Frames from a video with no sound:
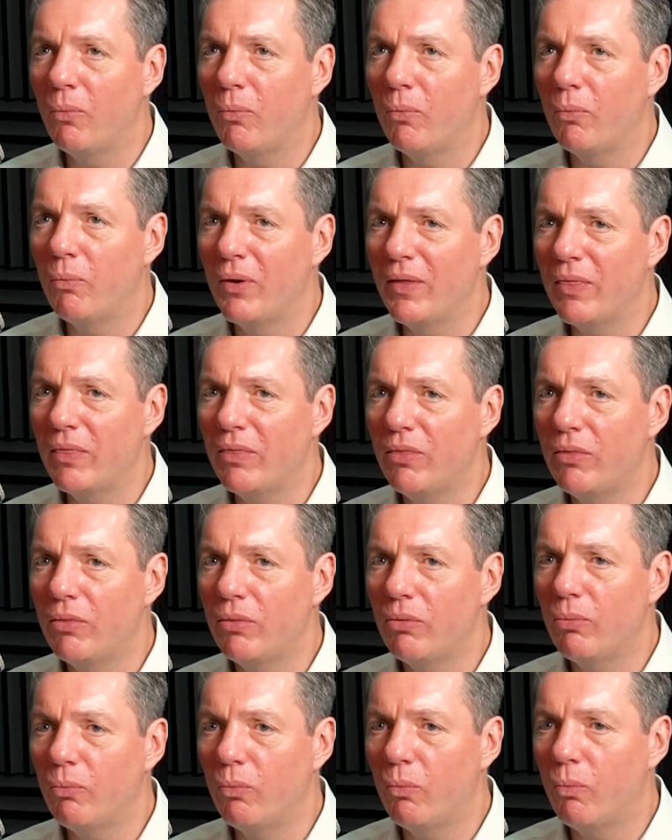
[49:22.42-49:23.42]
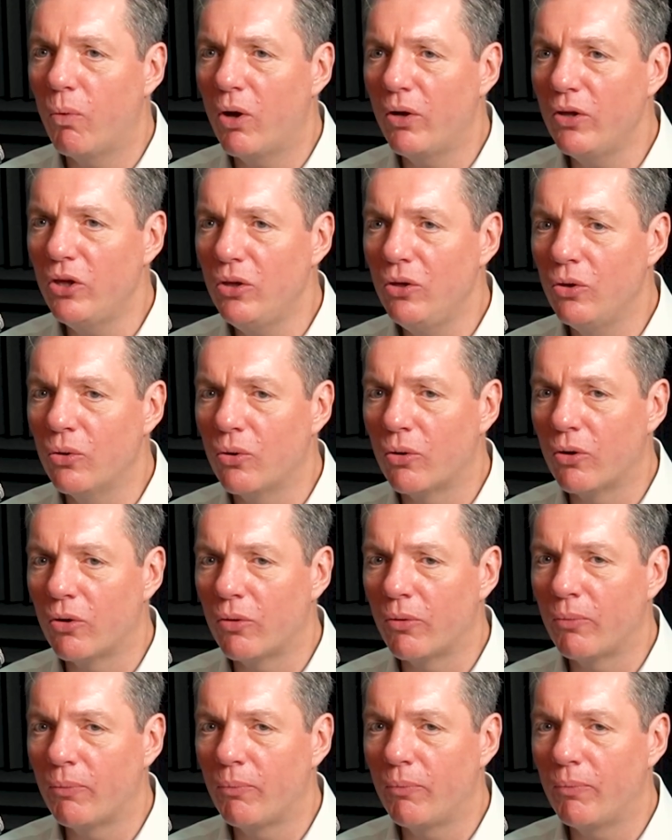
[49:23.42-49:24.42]
with what
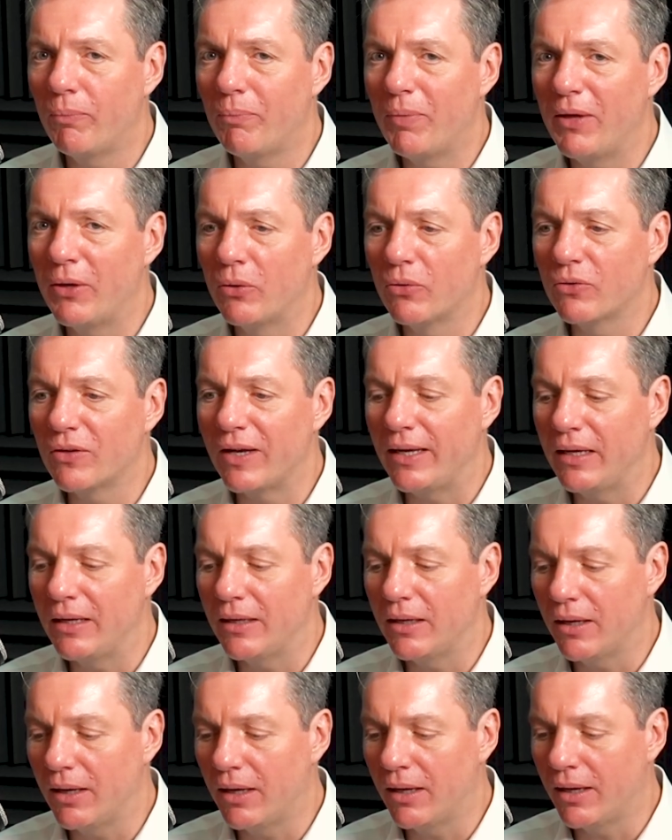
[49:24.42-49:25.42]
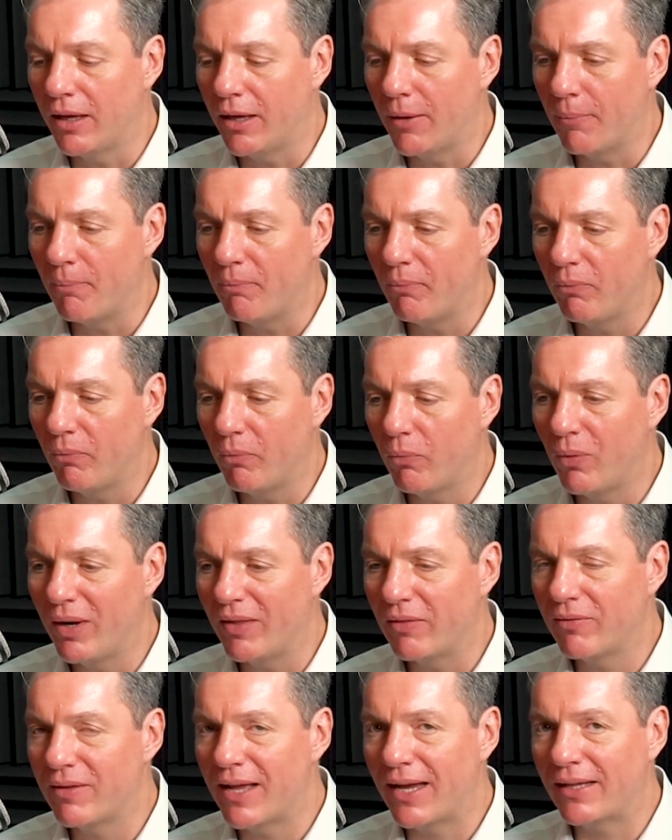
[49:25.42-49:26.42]
you're building
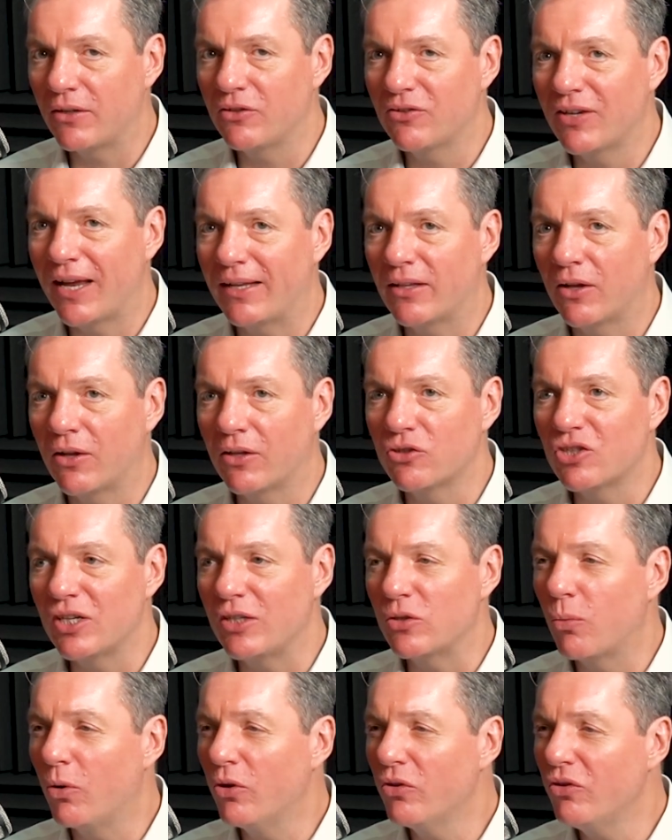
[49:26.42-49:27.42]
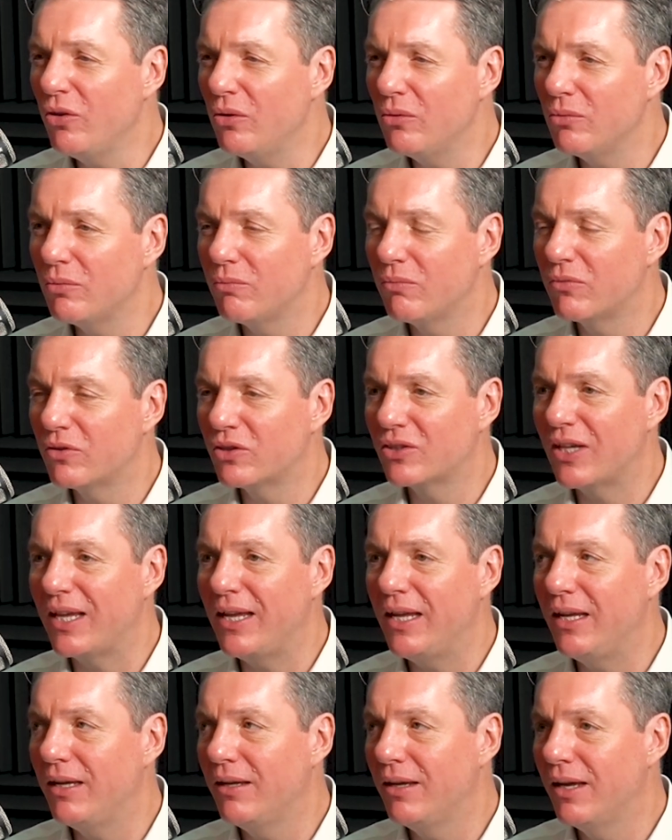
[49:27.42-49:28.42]
with nanotechnologies, what do you
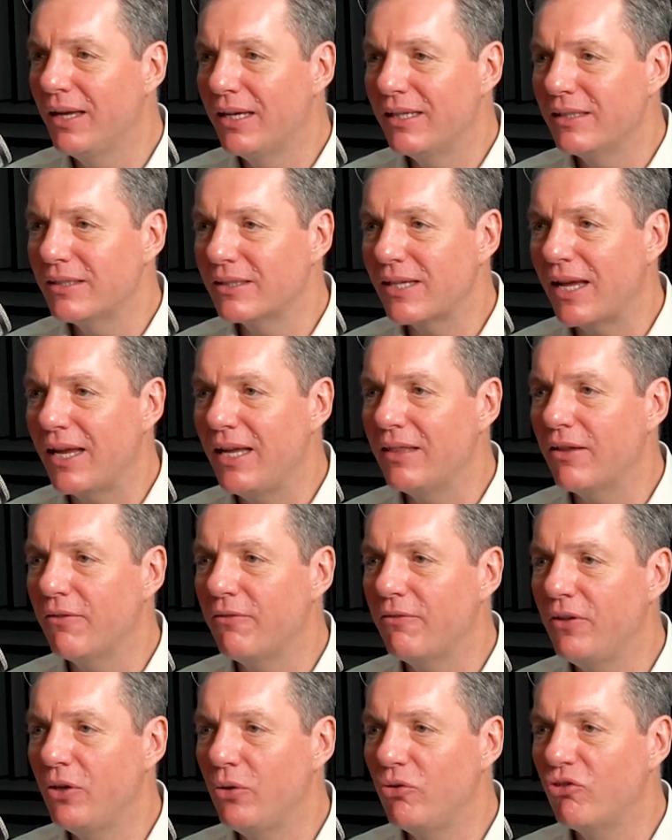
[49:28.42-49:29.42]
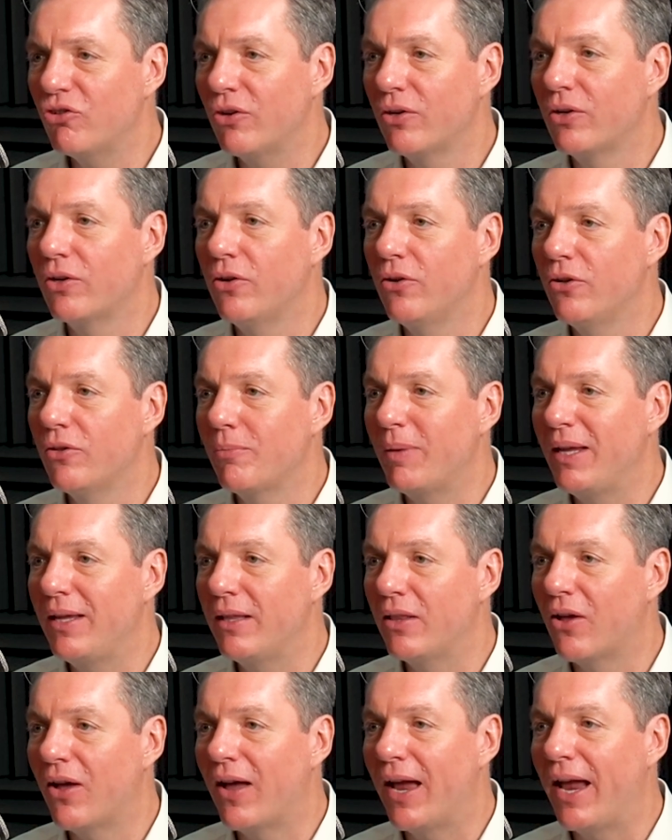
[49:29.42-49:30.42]
see, say, the future could be
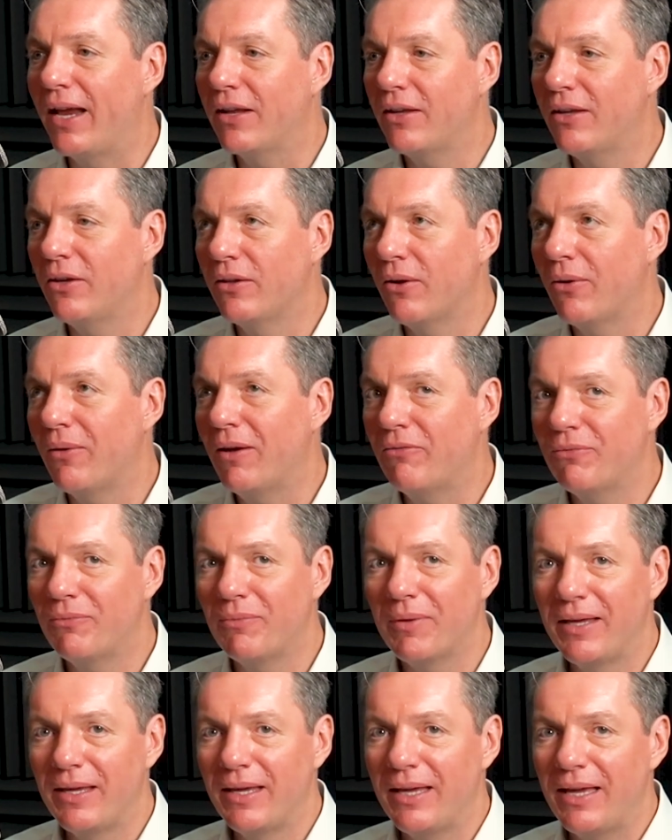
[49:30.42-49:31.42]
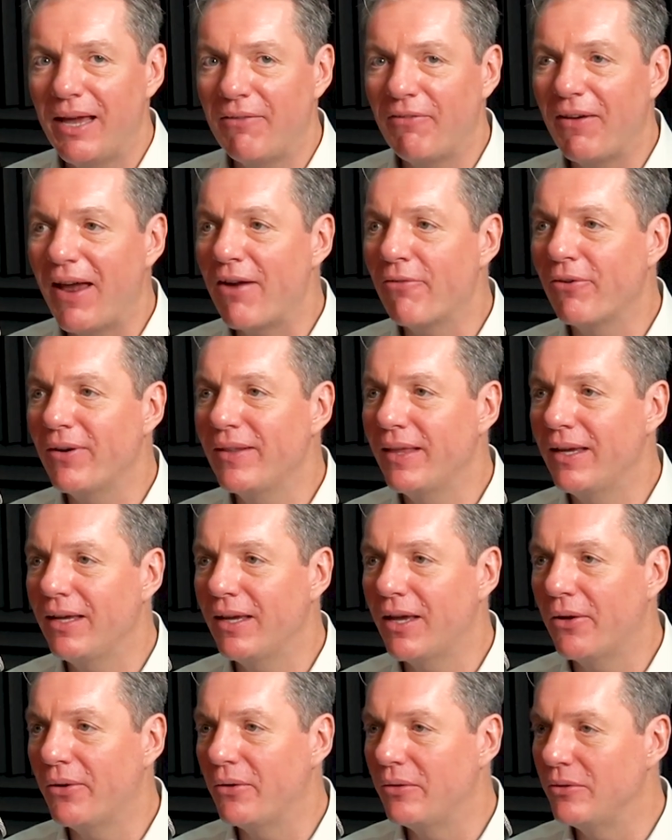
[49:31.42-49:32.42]
like? If everything
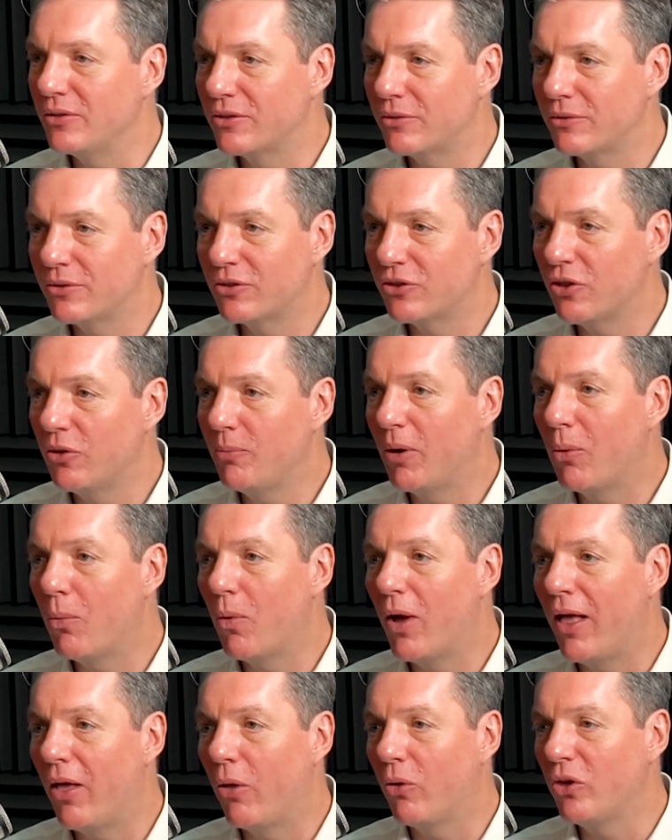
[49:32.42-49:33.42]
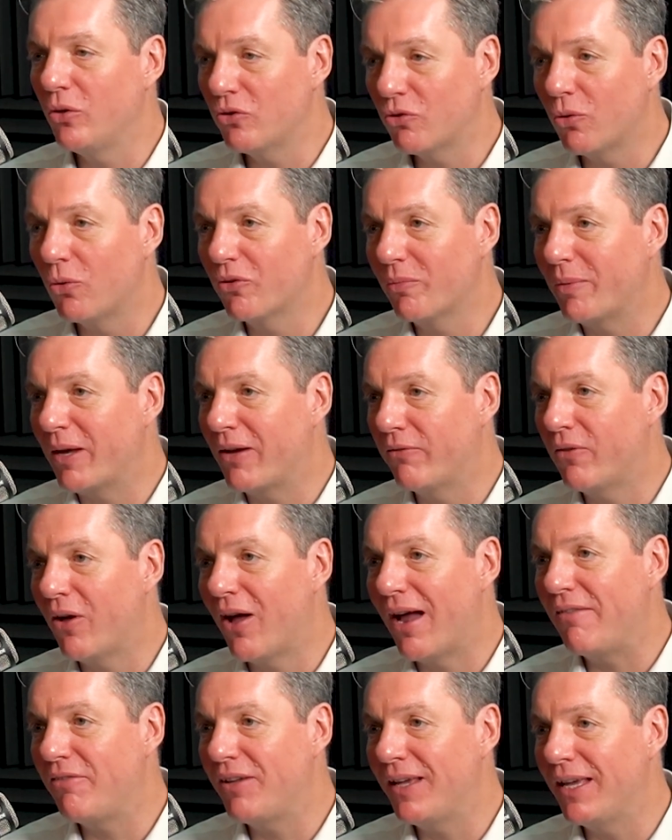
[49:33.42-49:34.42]
goes super well, you talked about
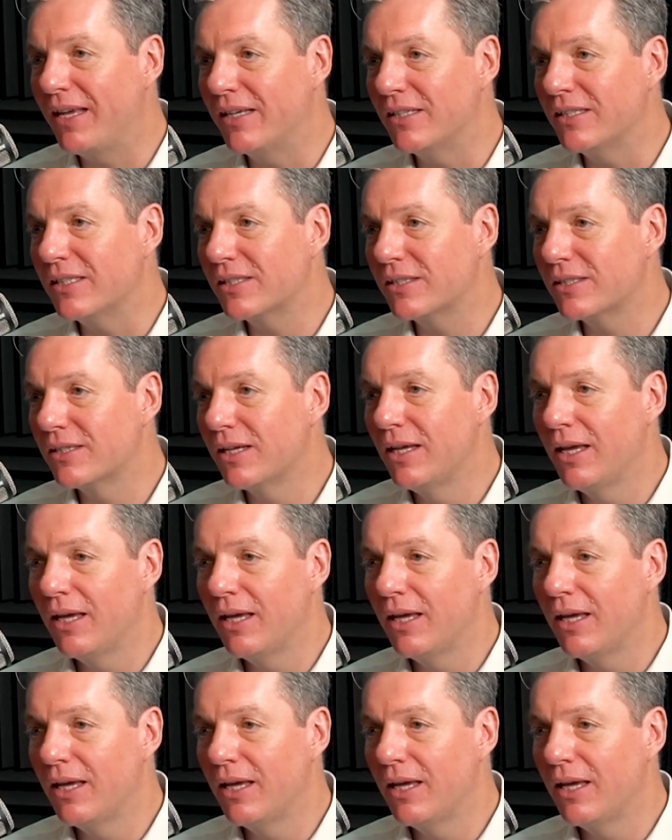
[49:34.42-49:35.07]
5 years.